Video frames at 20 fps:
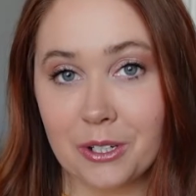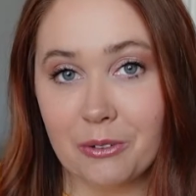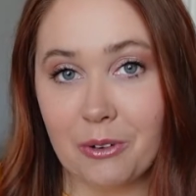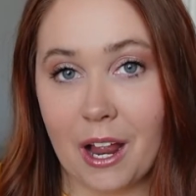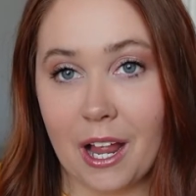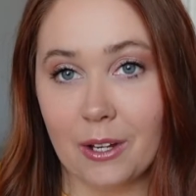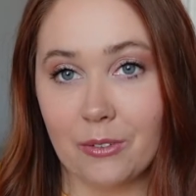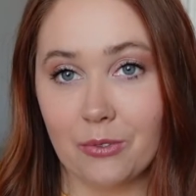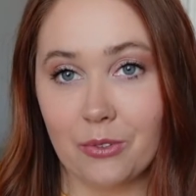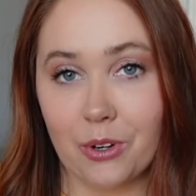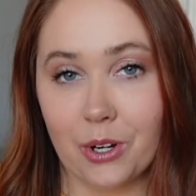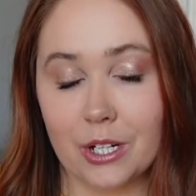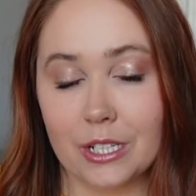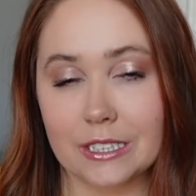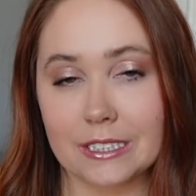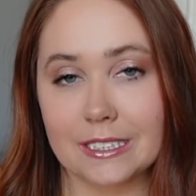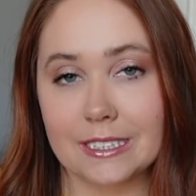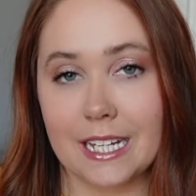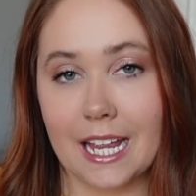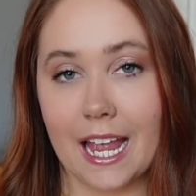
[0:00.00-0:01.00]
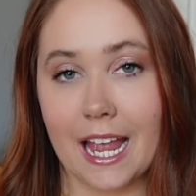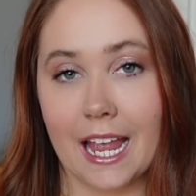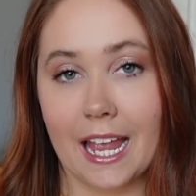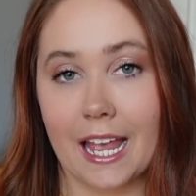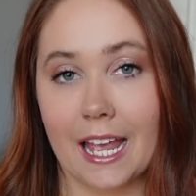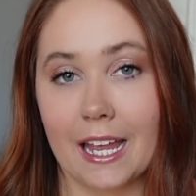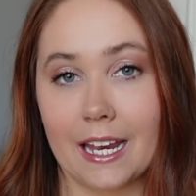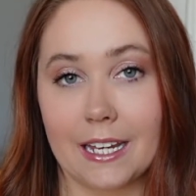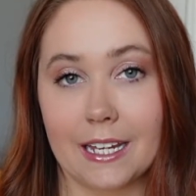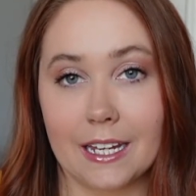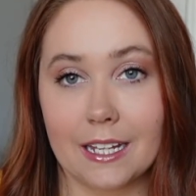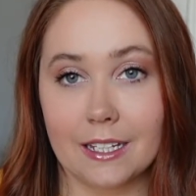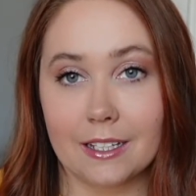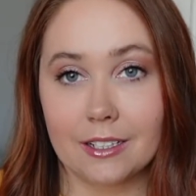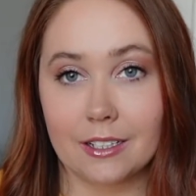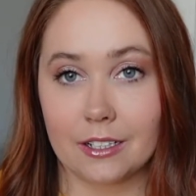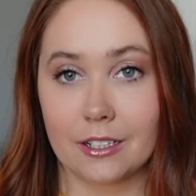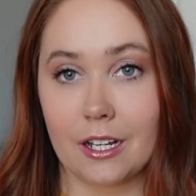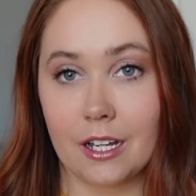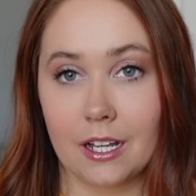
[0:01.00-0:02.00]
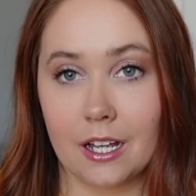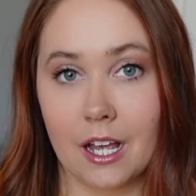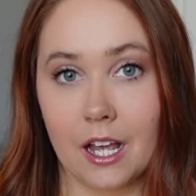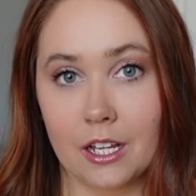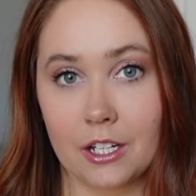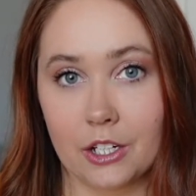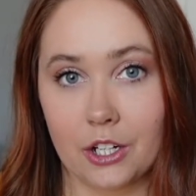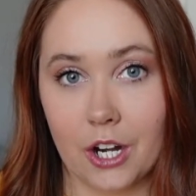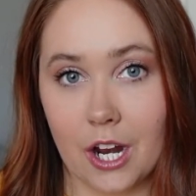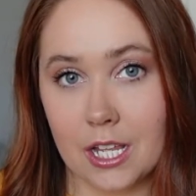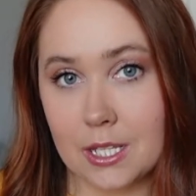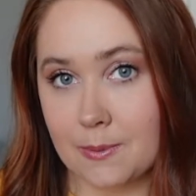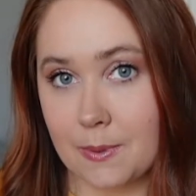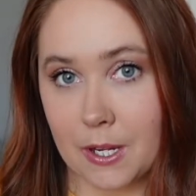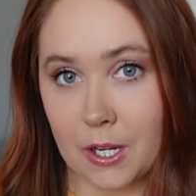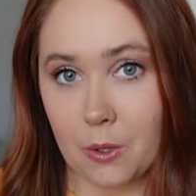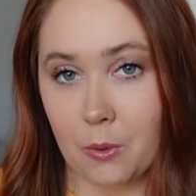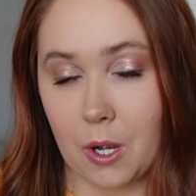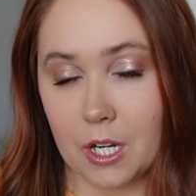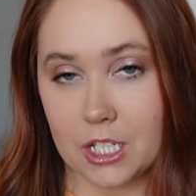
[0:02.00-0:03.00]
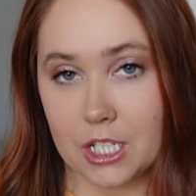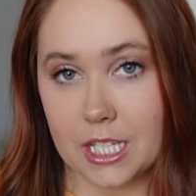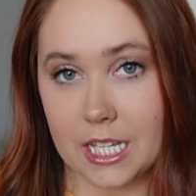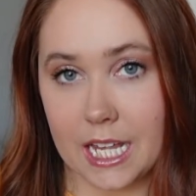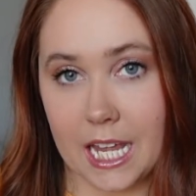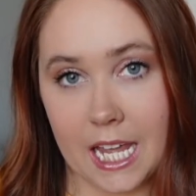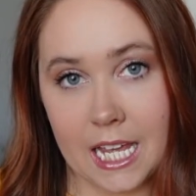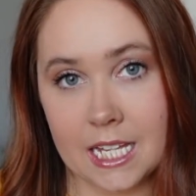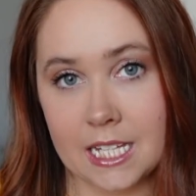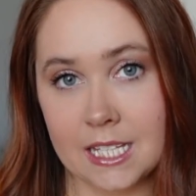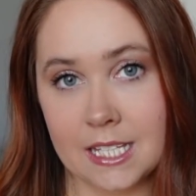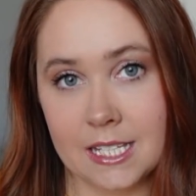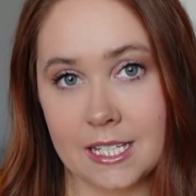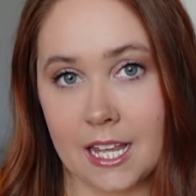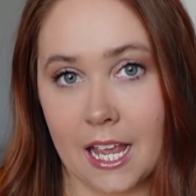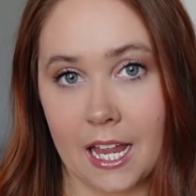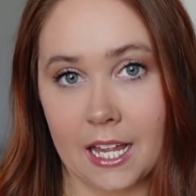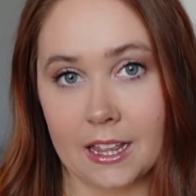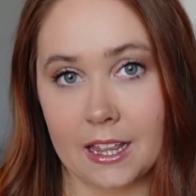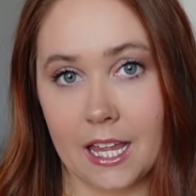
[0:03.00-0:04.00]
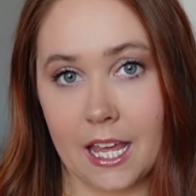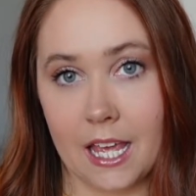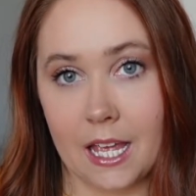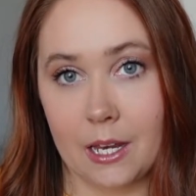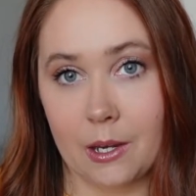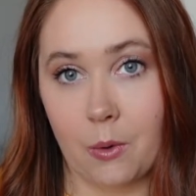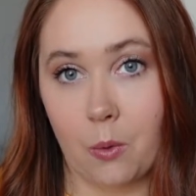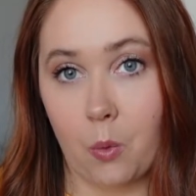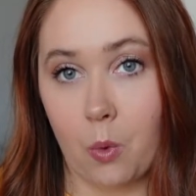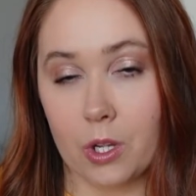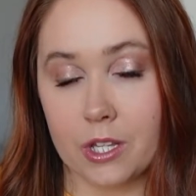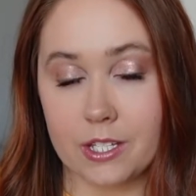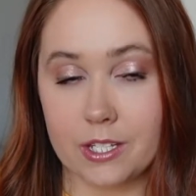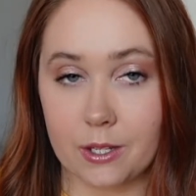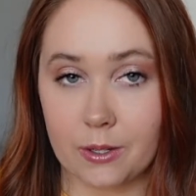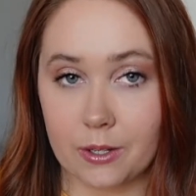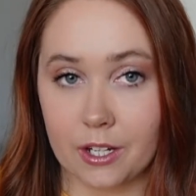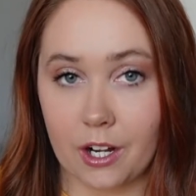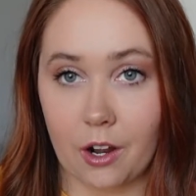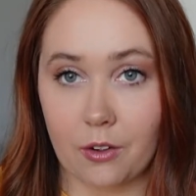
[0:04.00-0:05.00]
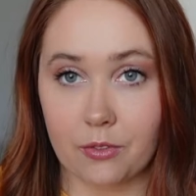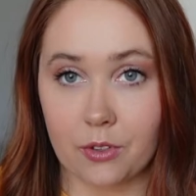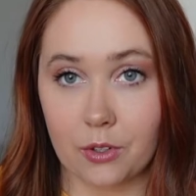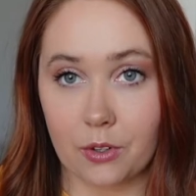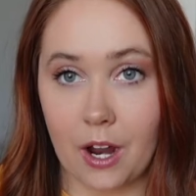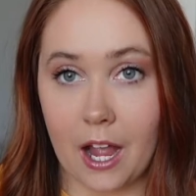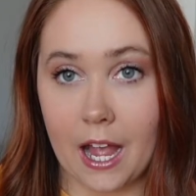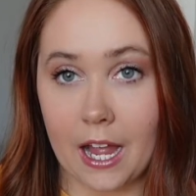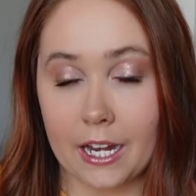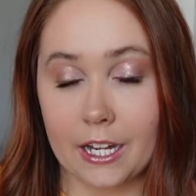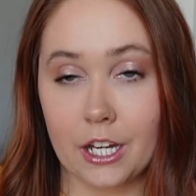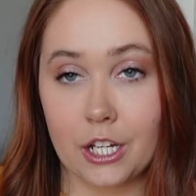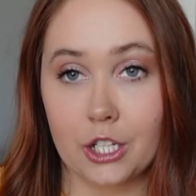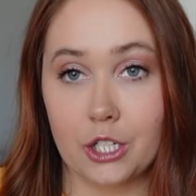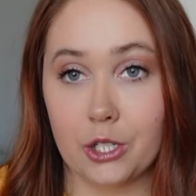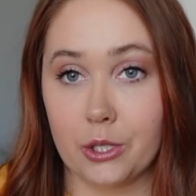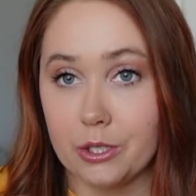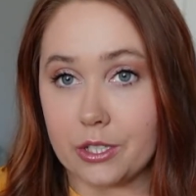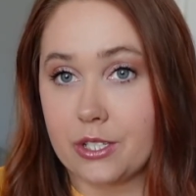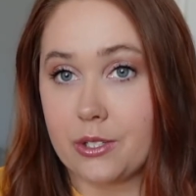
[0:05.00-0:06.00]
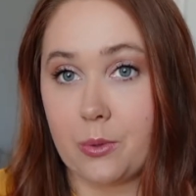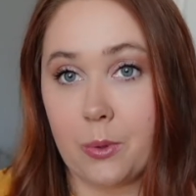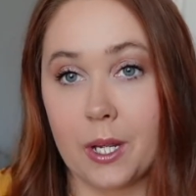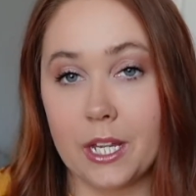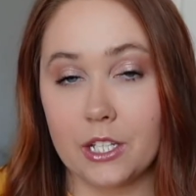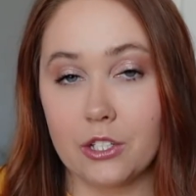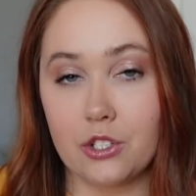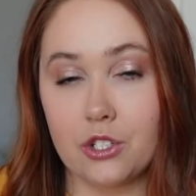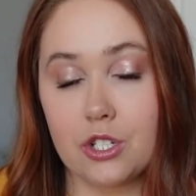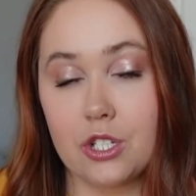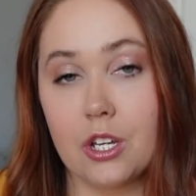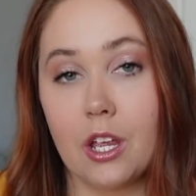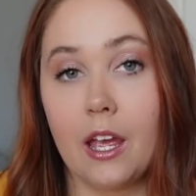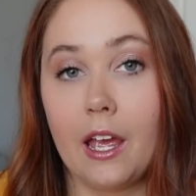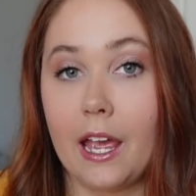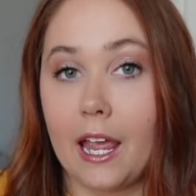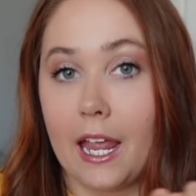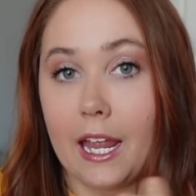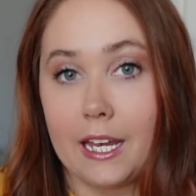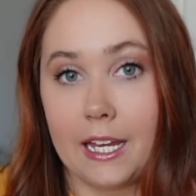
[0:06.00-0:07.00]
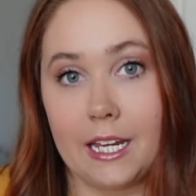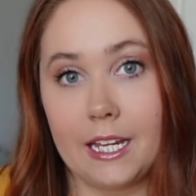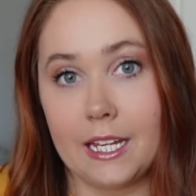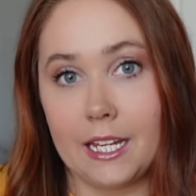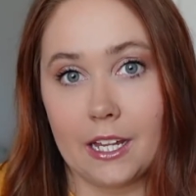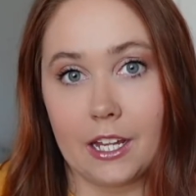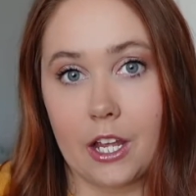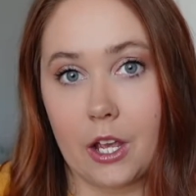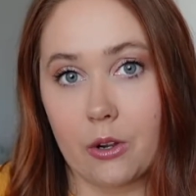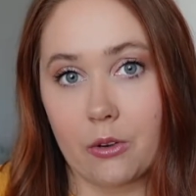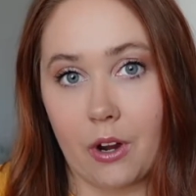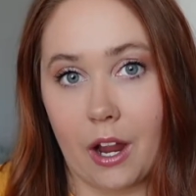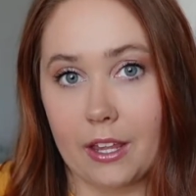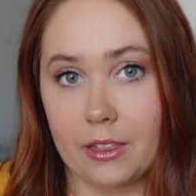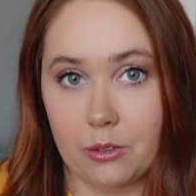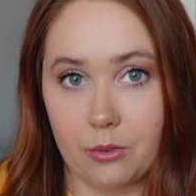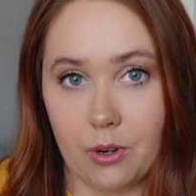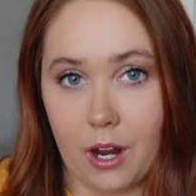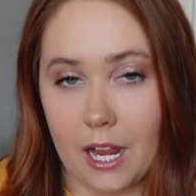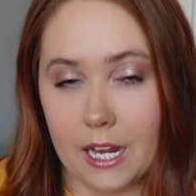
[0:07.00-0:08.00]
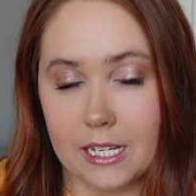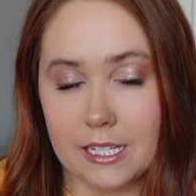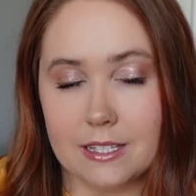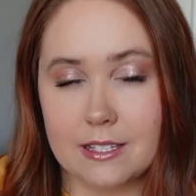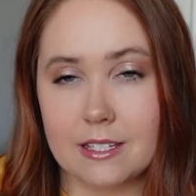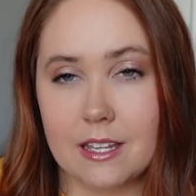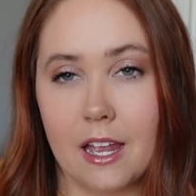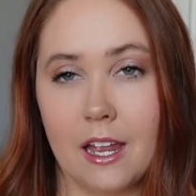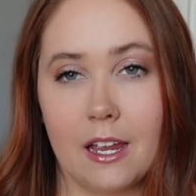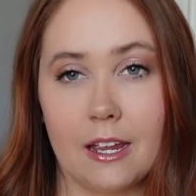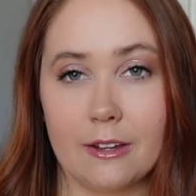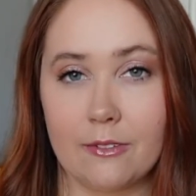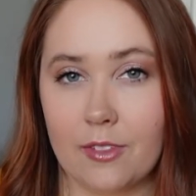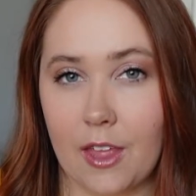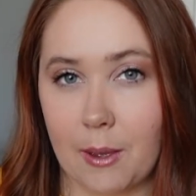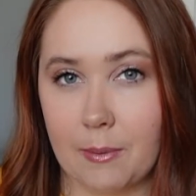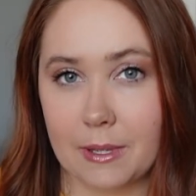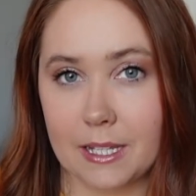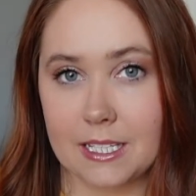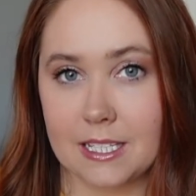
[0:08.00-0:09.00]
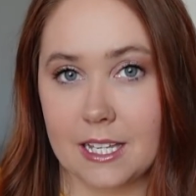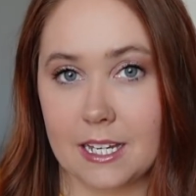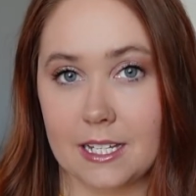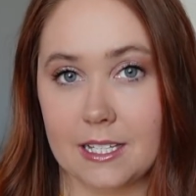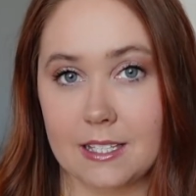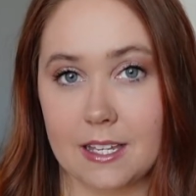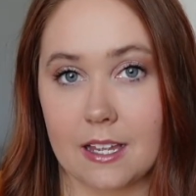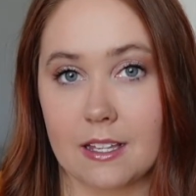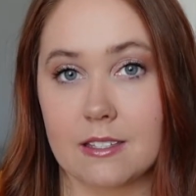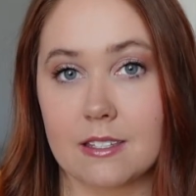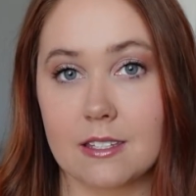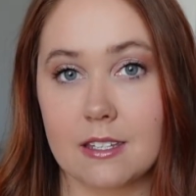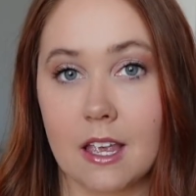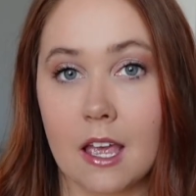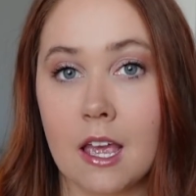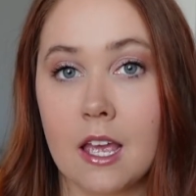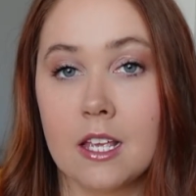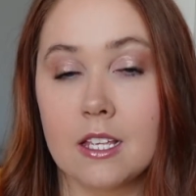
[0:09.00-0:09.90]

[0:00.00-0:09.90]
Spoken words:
ride first and your husband can watch the kids, and then once you get off the ride, you switch and he can go ride the rides, if that makes any sense.